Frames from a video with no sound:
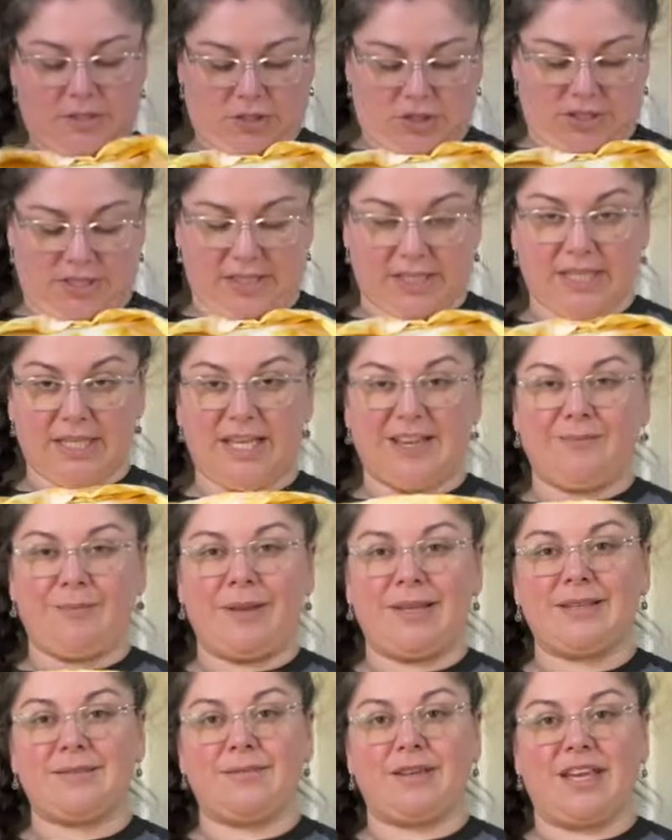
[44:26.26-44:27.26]
just to give
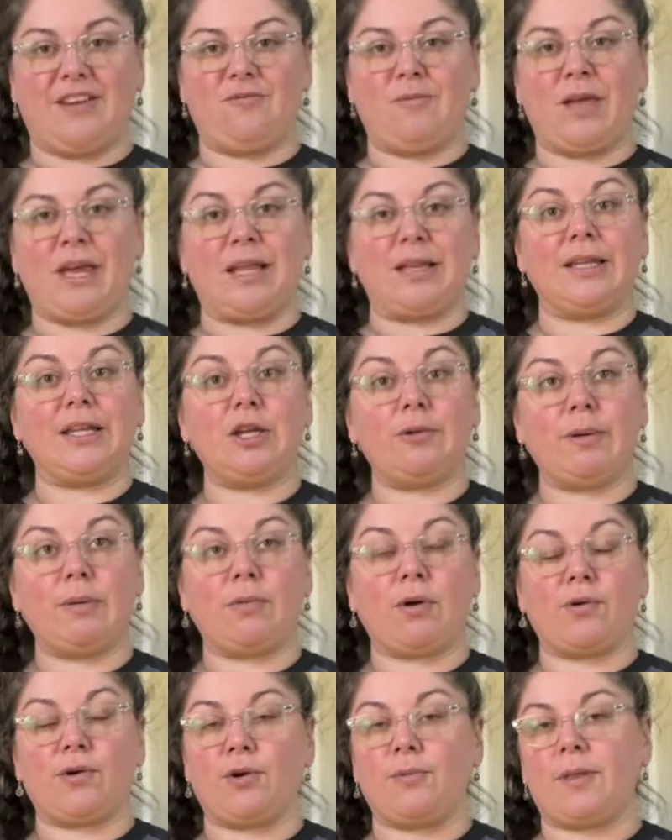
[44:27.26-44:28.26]
me, give me a little bit
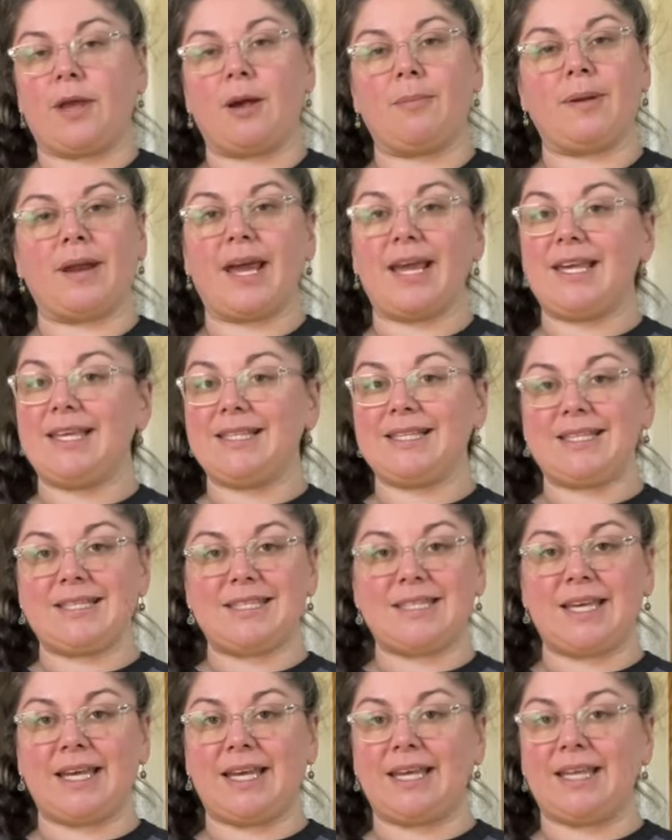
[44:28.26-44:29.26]
more room there, but I can
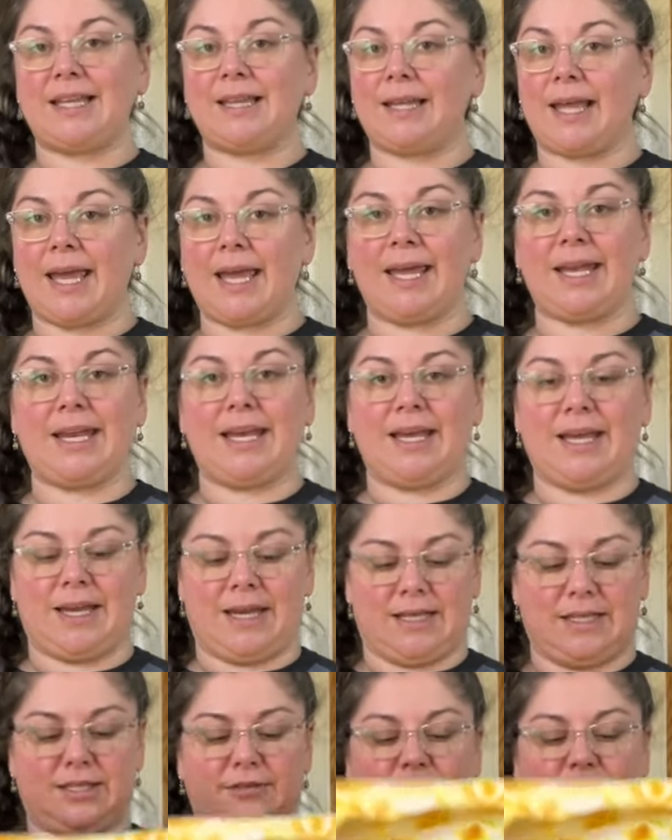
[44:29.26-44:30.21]
sit and lay in it and it's